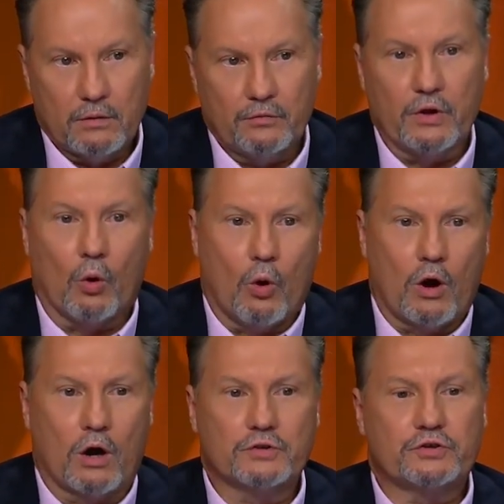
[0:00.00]
the
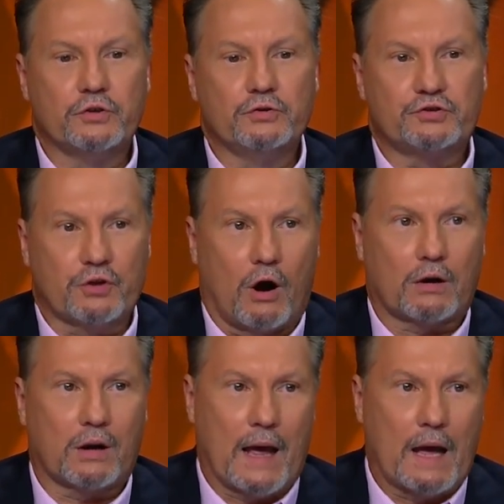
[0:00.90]
order to
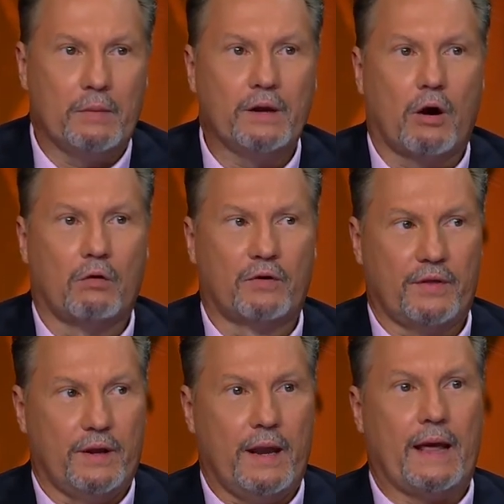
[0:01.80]
start climbing over
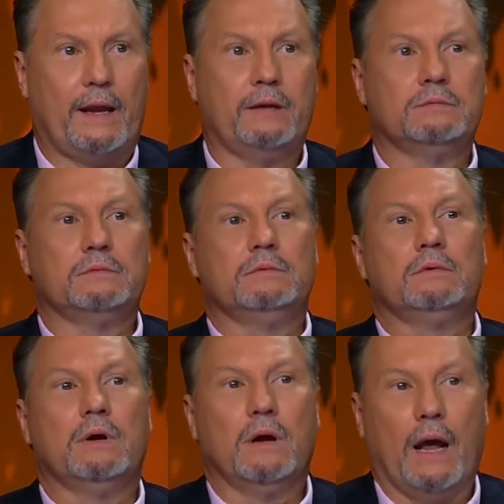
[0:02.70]
the netting
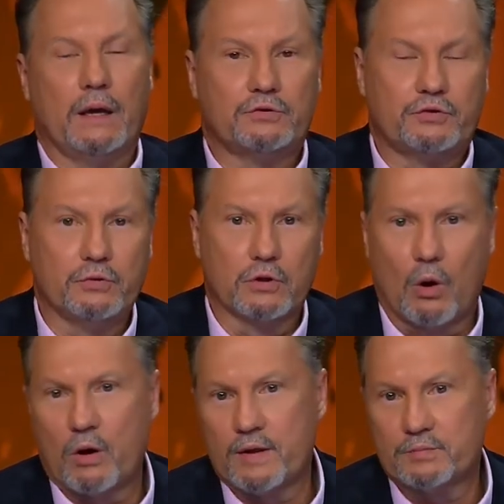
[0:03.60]
and to
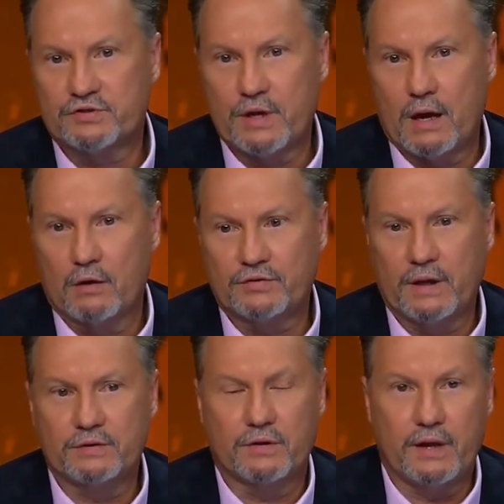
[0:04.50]
lower themselves
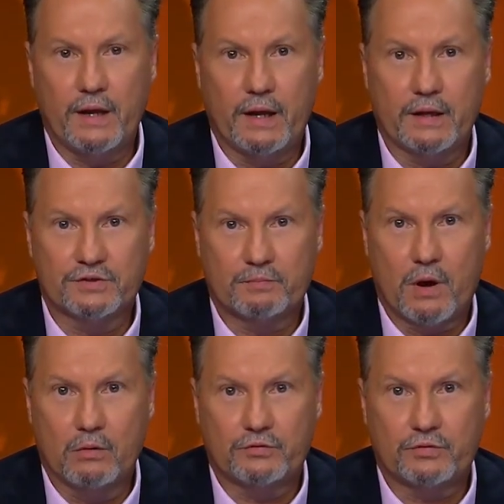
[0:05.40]
into the Higgins
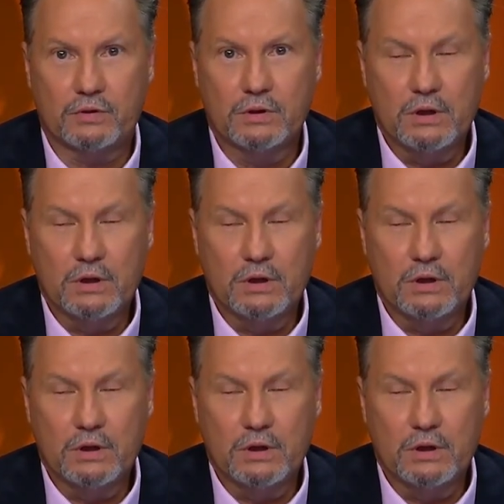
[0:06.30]
boats,